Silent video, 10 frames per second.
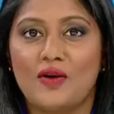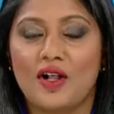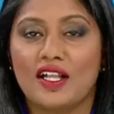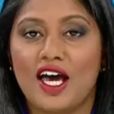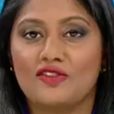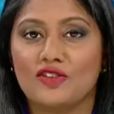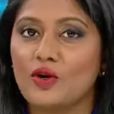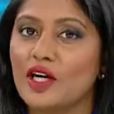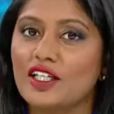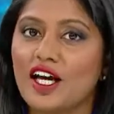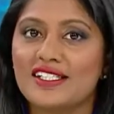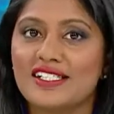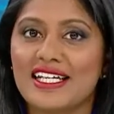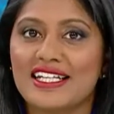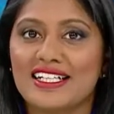I'll have your headlines
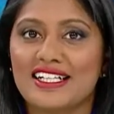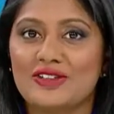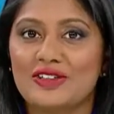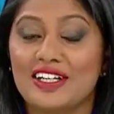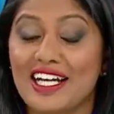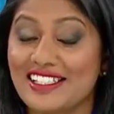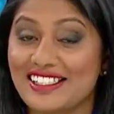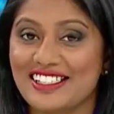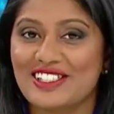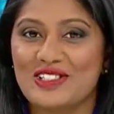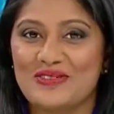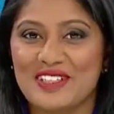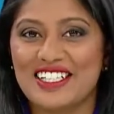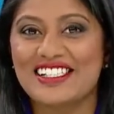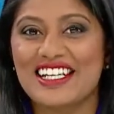in the next two
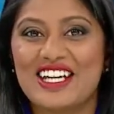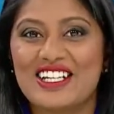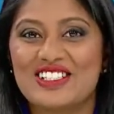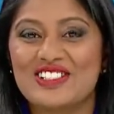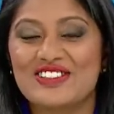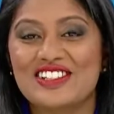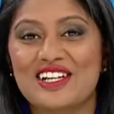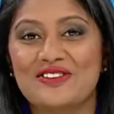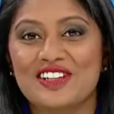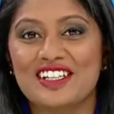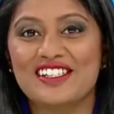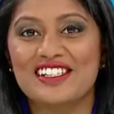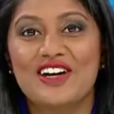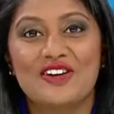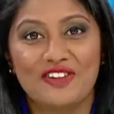minutes. Do stay with us
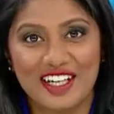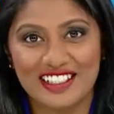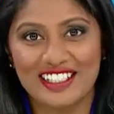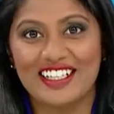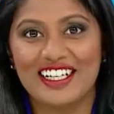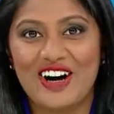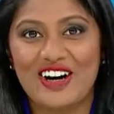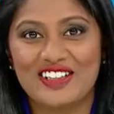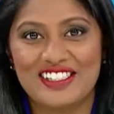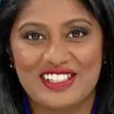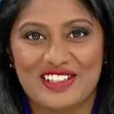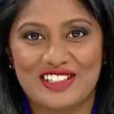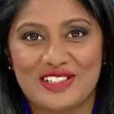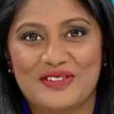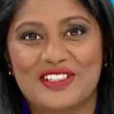right here on
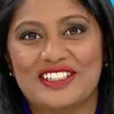TRT World.